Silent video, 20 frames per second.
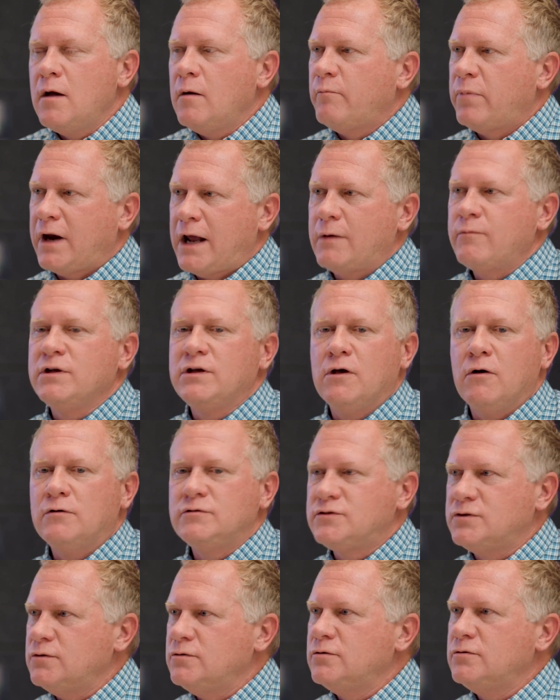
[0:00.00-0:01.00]
but I would go
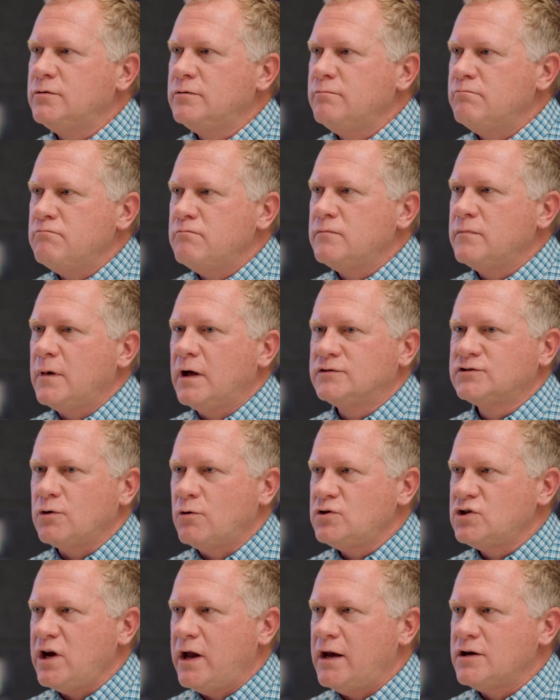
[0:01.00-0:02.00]
to
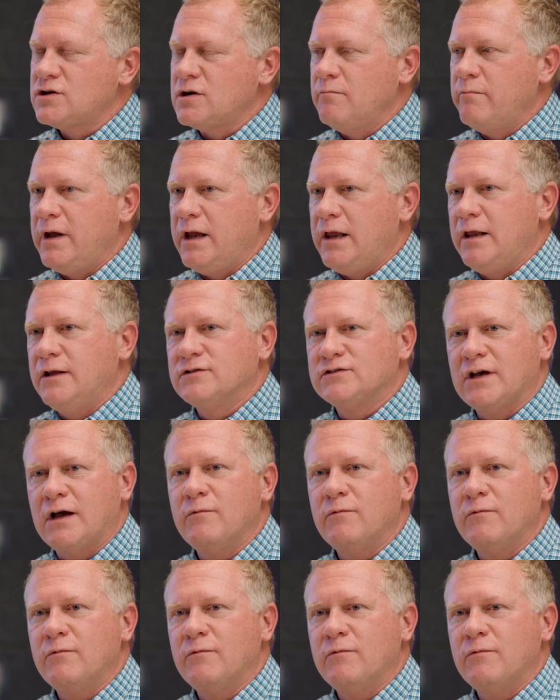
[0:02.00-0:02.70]
association meetings.